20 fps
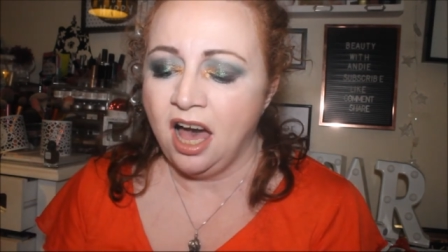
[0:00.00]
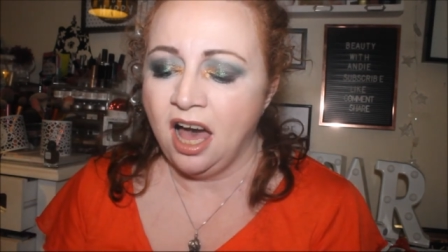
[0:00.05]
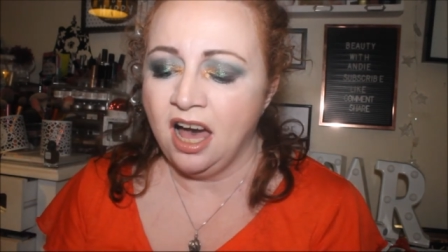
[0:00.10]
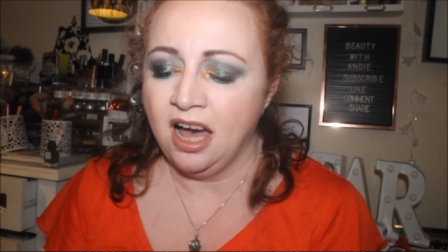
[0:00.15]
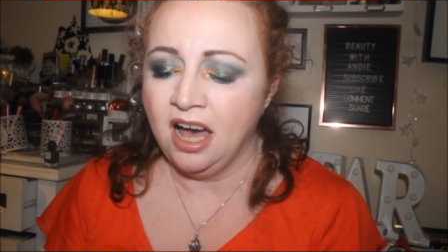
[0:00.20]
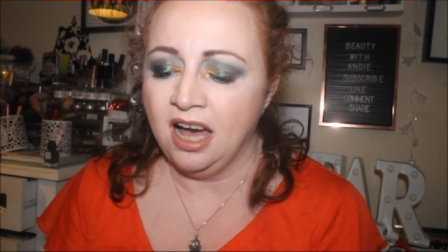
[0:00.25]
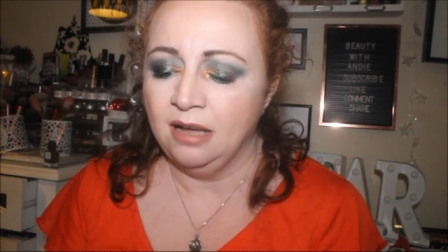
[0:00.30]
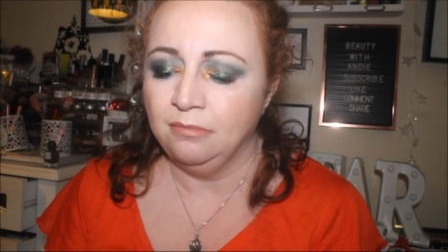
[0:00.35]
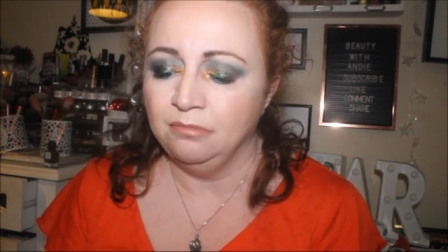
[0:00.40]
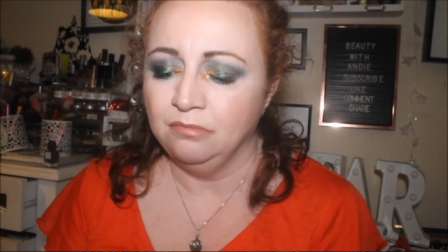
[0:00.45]

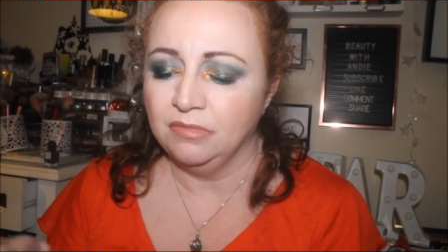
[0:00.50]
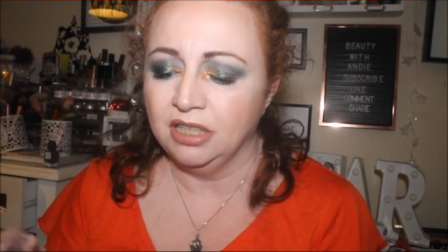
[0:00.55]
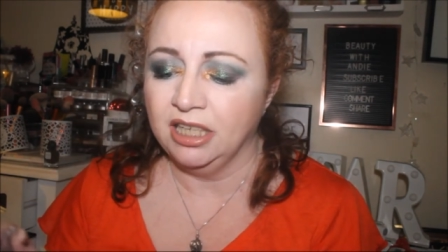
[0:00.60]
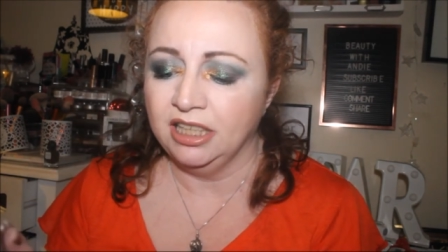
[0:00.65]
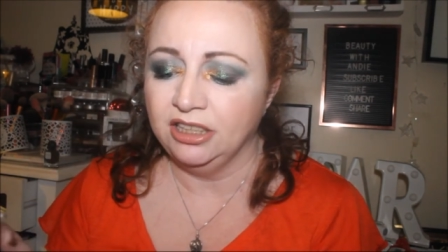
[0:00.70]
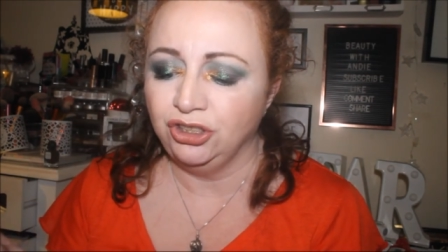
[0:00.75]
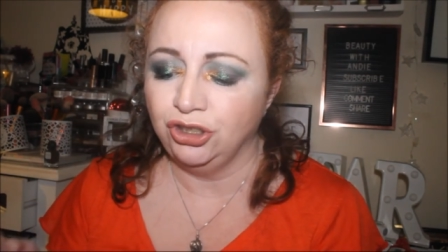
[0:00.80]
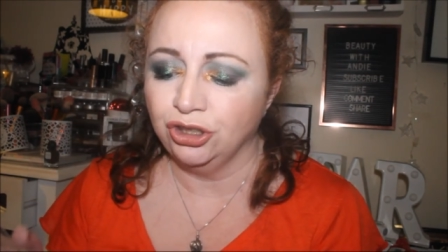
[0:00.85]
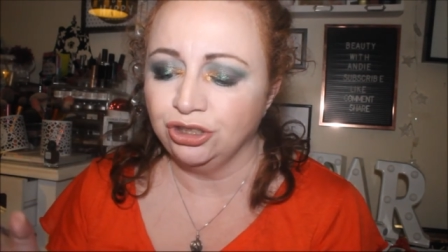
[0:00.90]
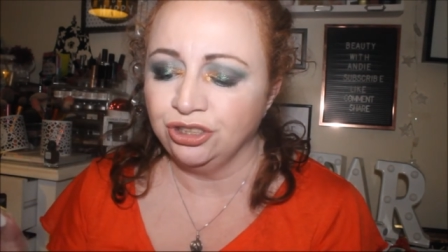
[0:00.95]
Um,
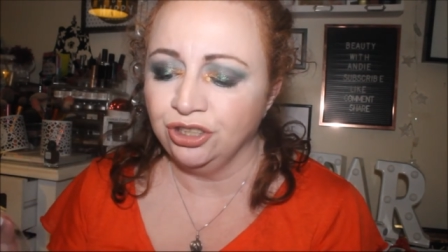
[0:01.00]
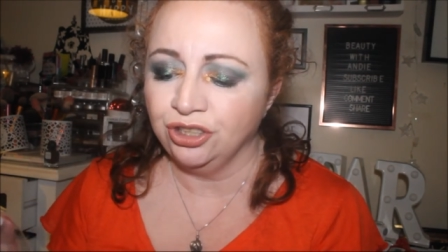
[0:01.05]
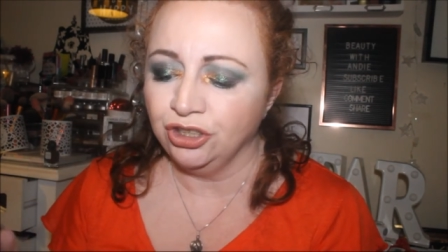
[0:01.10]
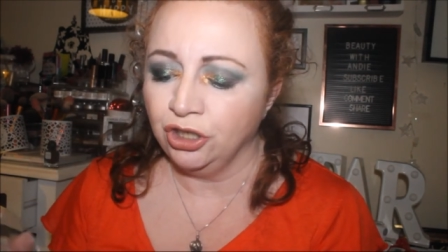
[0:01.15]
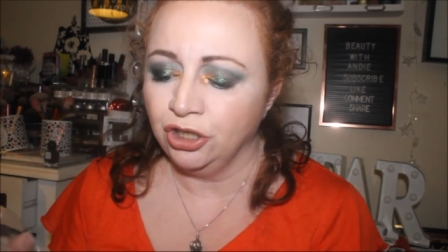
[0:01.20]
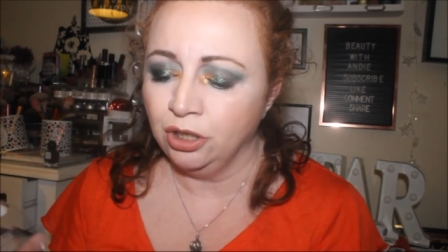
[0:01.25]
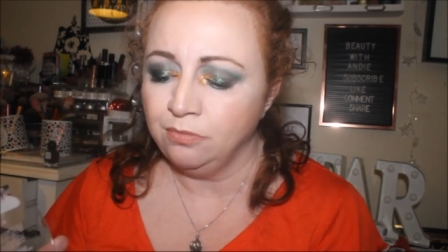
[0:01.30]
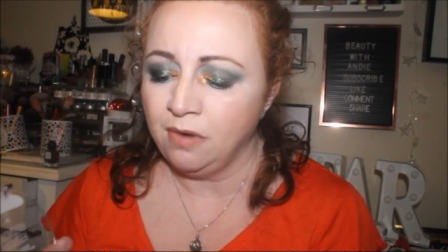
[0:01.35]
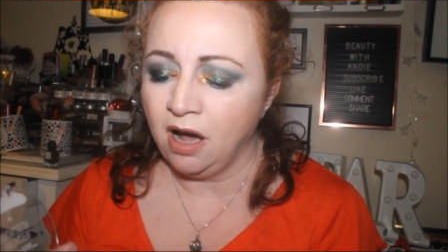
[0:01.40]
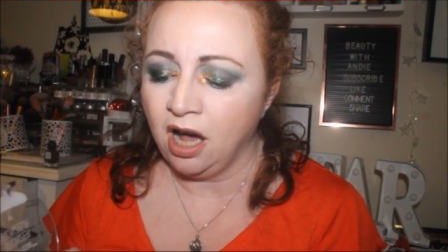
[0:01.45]
it
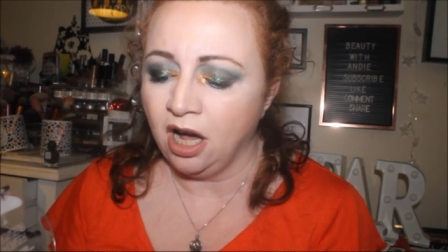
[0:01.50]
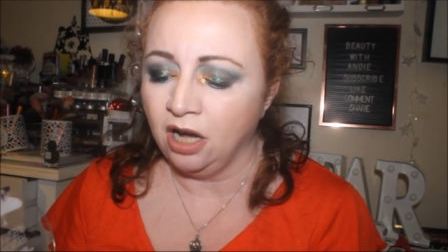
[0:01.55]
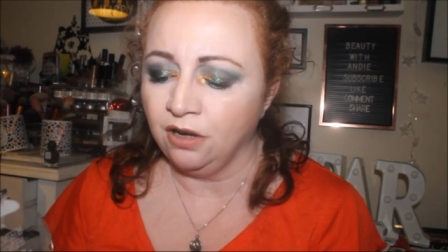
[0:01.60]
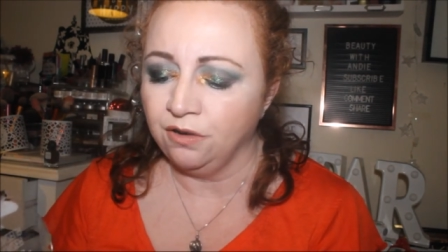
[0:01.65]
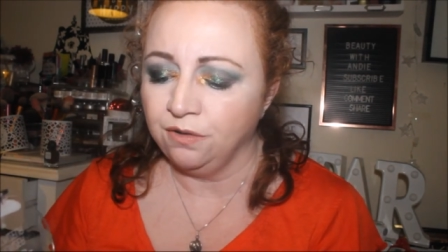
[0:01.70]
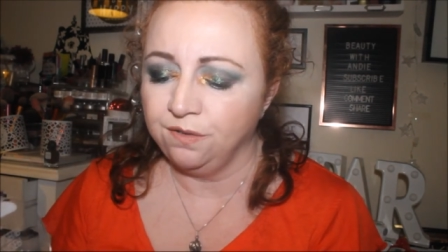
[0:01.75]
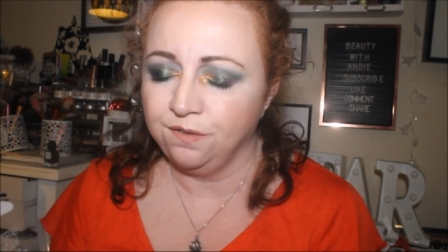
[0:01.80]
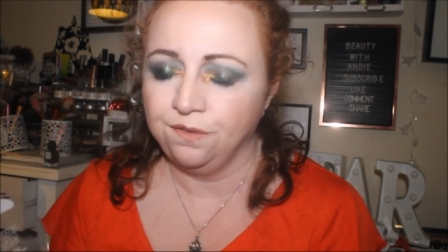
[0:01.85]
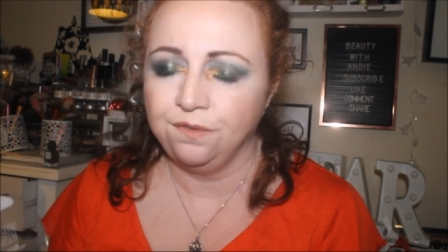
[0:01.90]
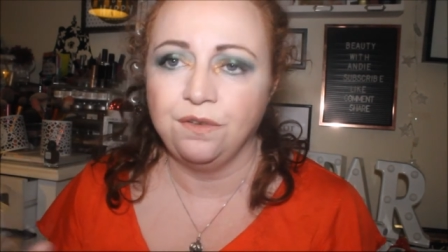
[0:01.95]
doesn't come
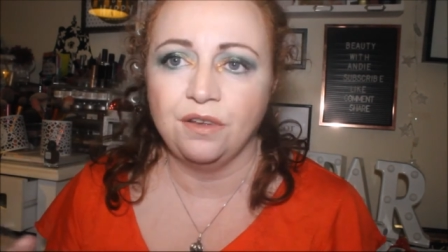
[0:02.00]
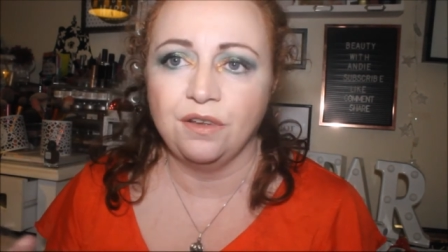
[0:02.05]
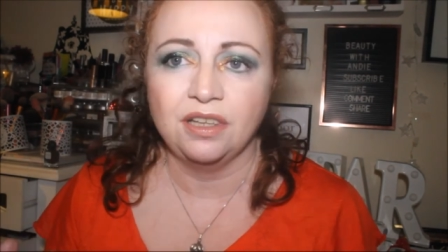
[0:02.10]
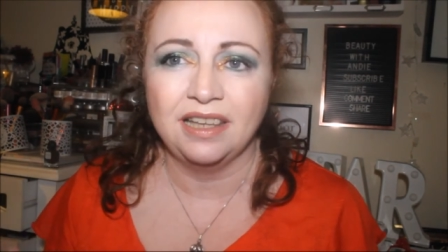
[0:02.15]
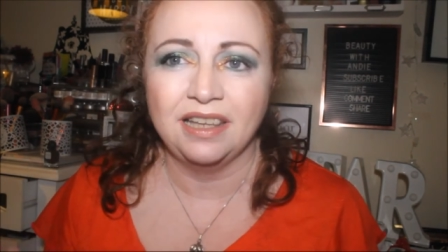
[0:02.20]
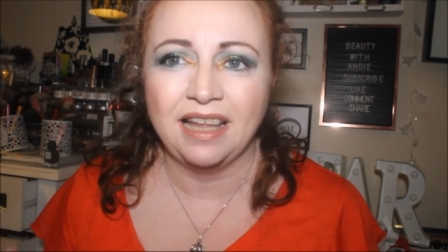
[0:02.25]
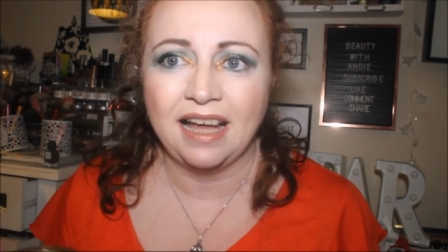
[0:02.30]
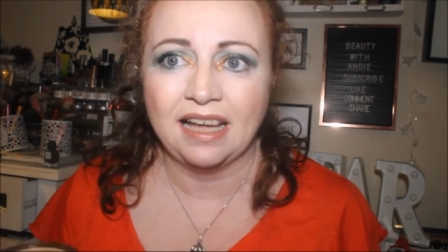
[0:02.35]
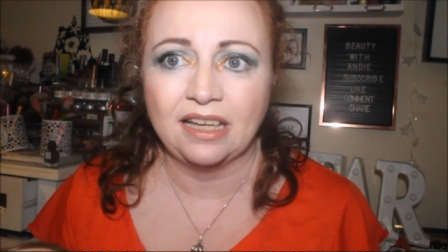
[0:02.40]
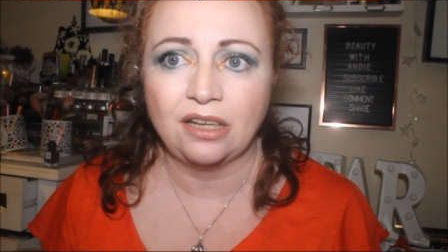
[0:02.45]
off
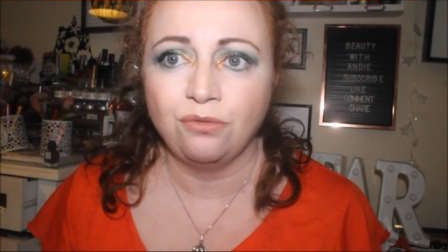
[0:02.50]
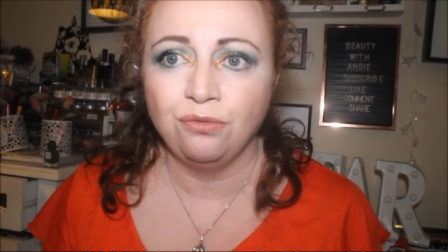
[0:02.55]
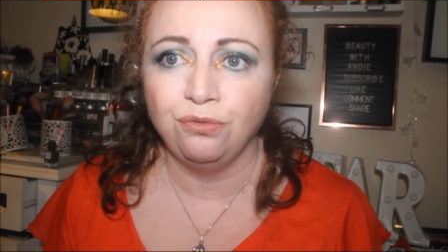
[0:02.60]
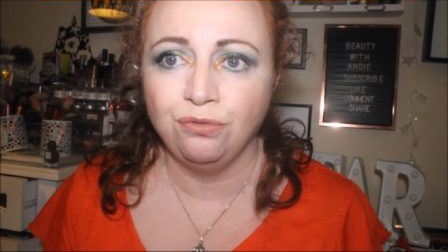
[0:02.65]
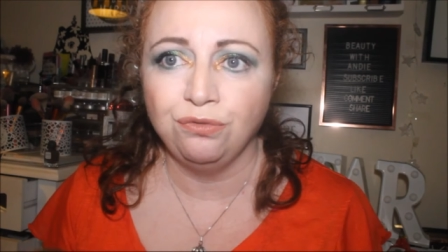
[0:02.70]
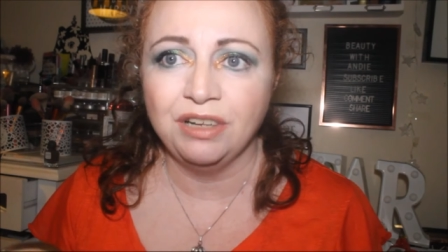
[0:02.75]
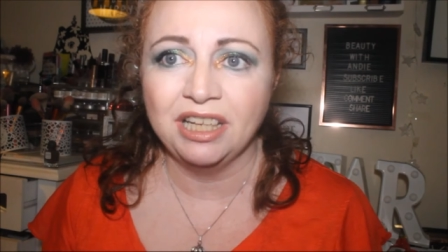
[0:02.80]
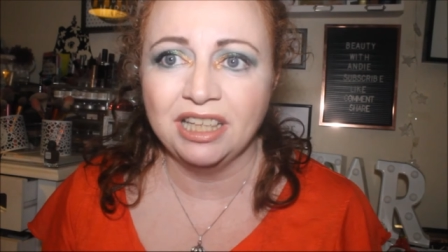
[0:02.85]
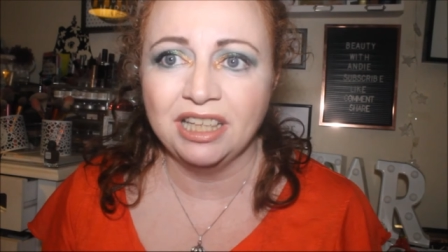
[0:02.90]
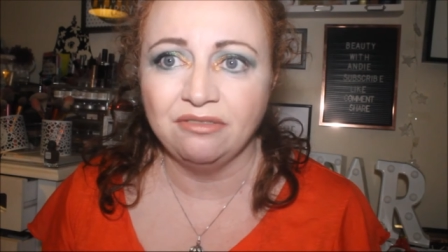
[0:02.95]
like
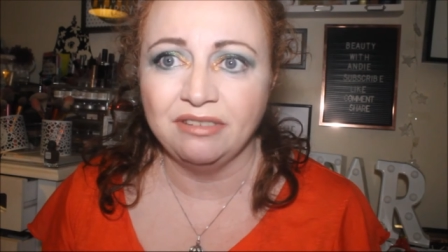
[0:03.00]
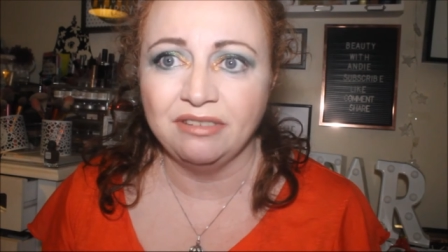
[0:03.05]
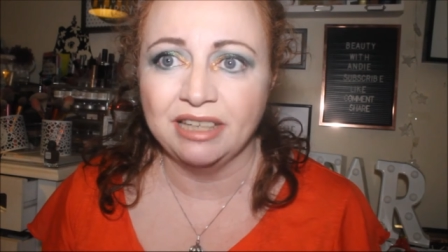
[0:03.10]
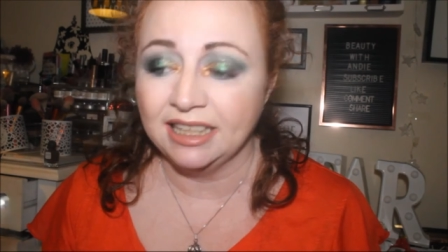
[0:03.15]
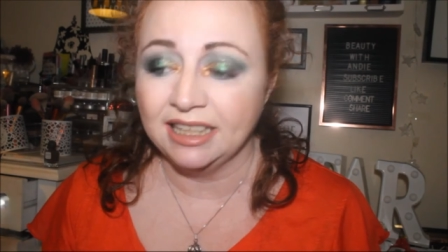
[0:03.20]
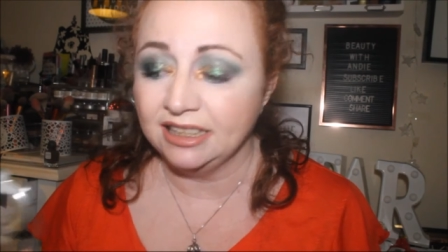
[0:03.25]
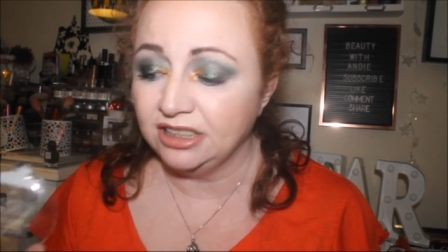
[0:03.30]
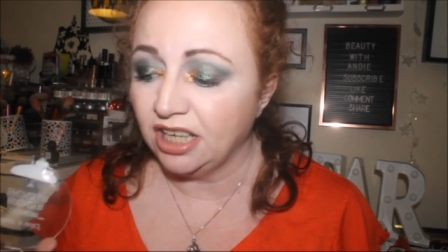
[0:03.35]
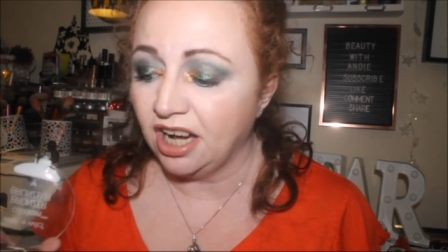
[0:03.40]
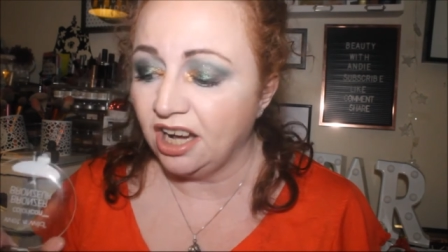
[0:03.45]
really,
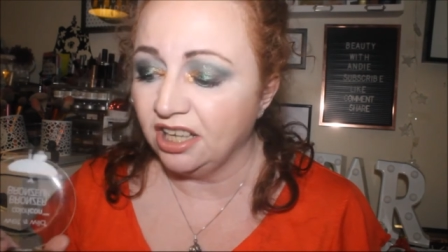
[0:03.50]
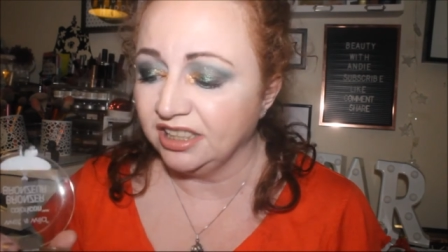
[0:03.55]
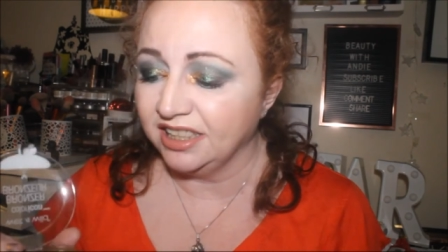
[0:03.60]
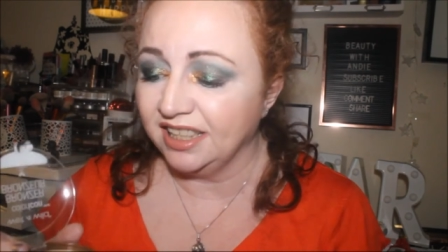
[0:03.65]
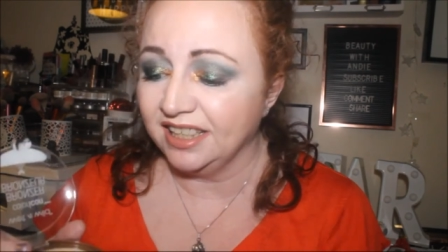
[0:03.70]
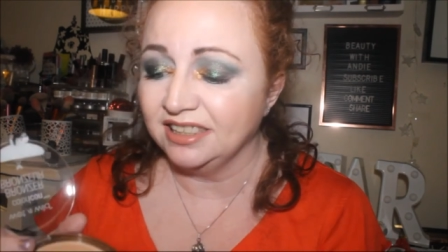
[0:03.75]
really dark.